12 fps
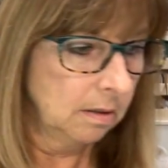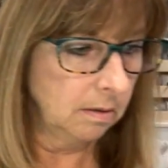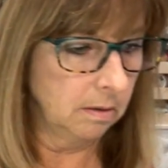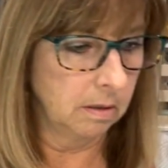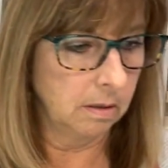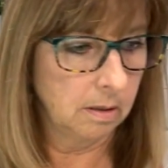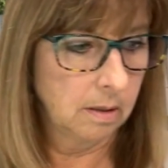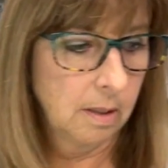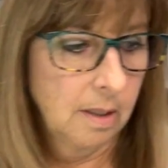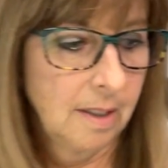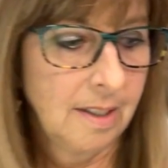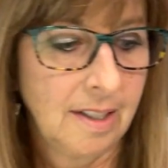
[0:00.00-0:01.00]
Whew.
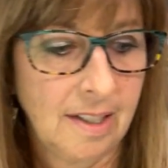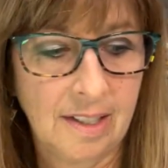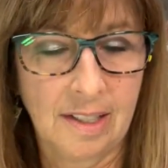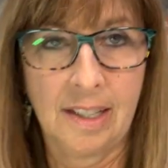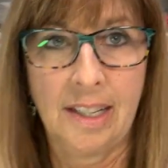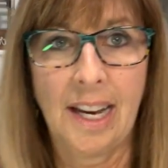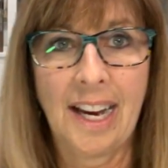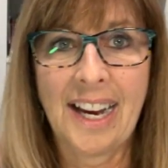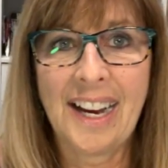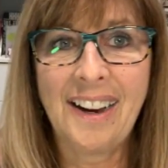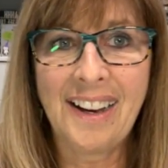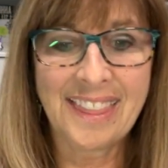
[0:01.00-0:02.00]
Yeah,
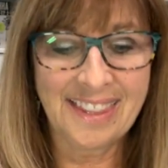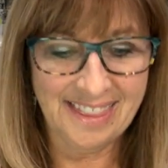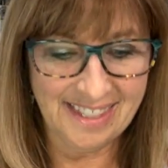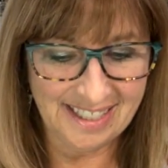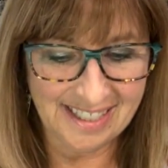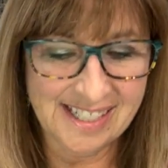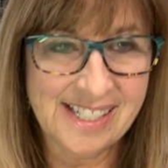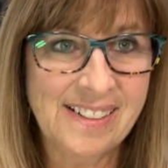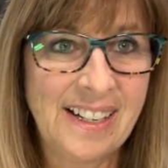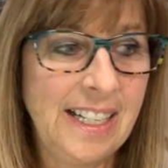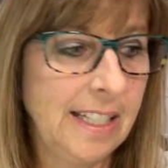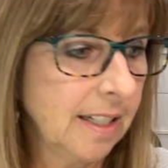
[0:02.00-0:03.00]
all the things,
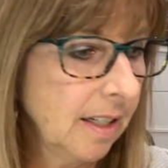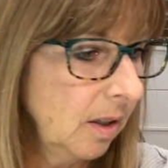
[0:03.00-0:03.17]
right?